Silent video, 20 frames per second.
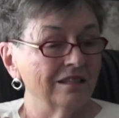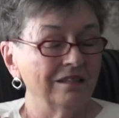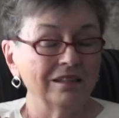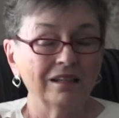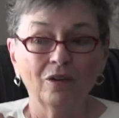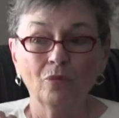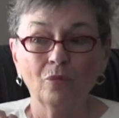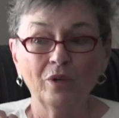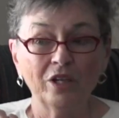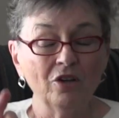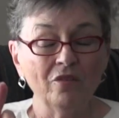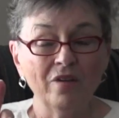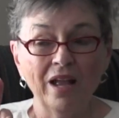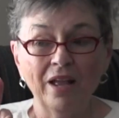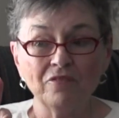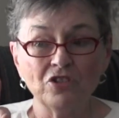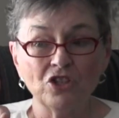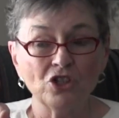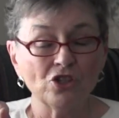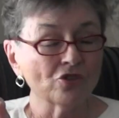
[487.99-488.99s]
You know, we don't
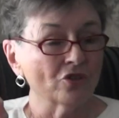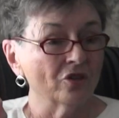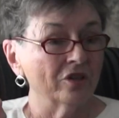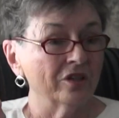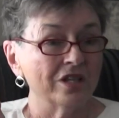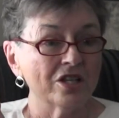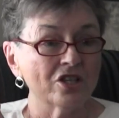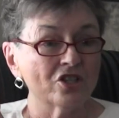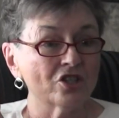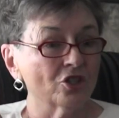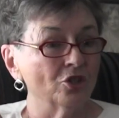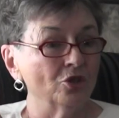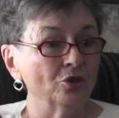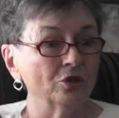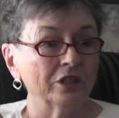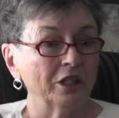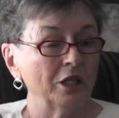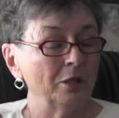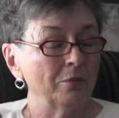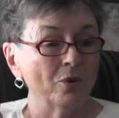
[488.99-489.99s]
have children in
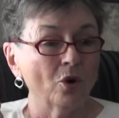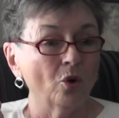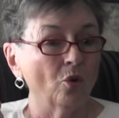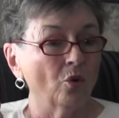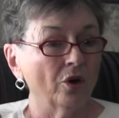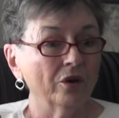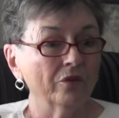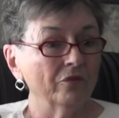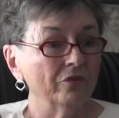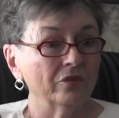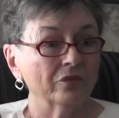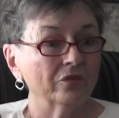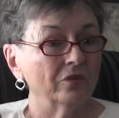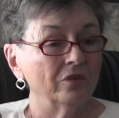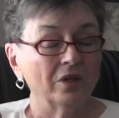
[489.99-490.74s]
school anymore,